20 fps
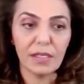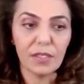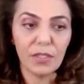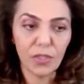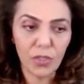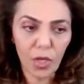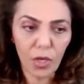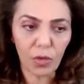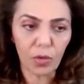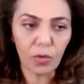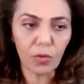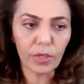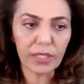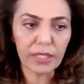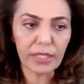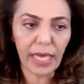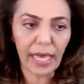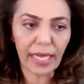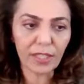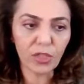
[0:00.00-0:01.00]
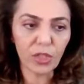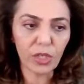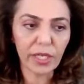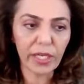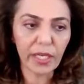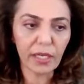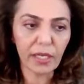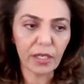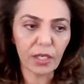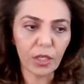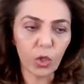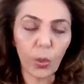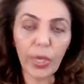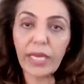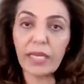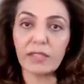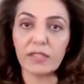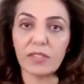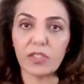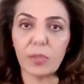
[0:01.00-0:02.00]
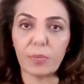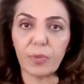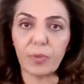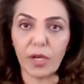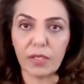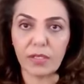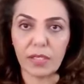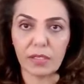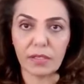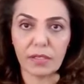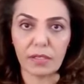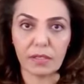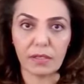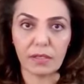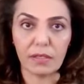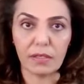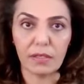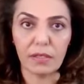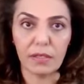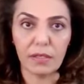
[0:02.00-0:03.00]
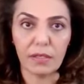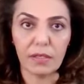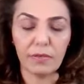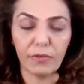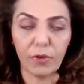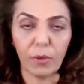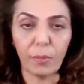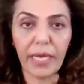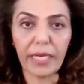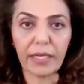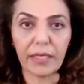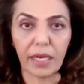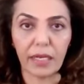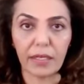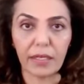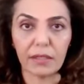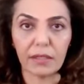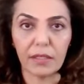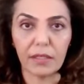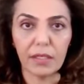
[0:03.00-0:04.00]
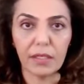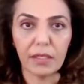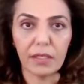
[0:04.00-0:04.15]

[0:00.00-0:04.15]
So it actually quickens the processes for mankind.